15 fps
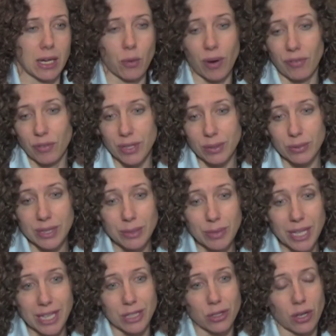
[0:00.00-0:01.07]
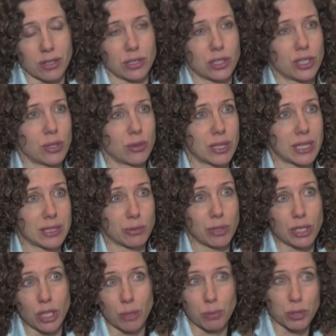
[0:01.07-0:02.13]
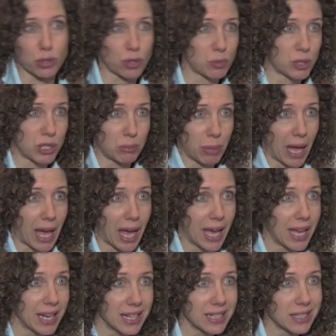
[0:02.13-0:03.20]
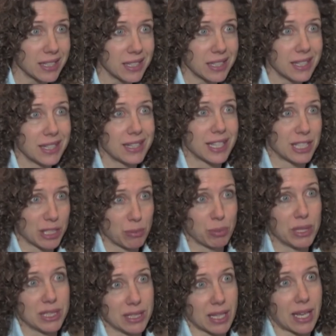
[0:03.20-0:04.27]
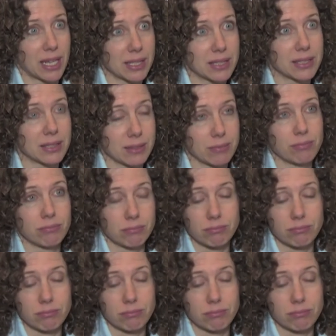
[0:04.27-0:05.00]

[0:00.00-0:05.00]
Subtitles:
Quite frequently we get a doctor's note that's written on a prescription pad that simply says,